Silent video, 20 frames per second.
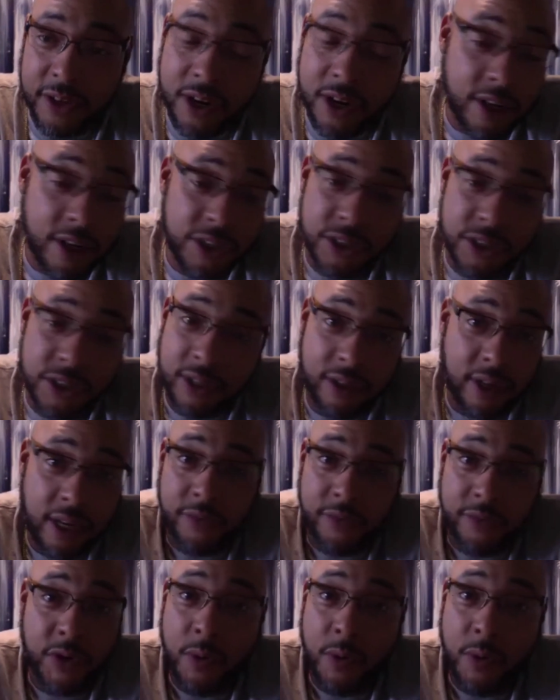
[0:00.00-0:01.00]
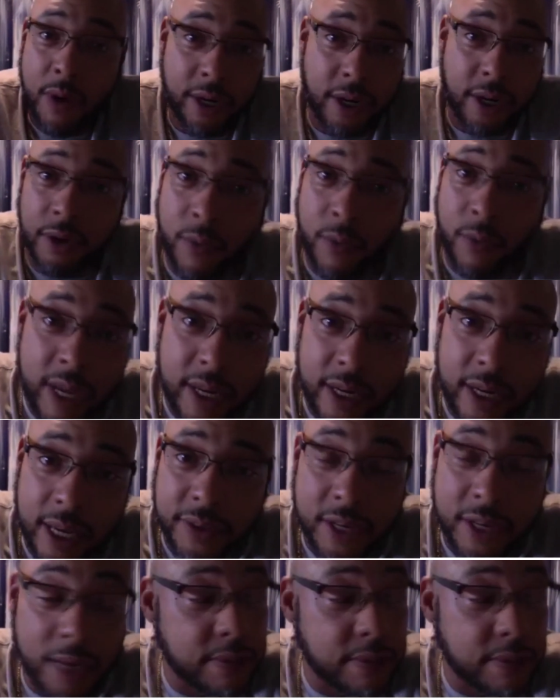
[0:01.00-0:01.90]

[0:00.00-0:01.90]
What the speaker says: year because if you wasn't gonna win nothing.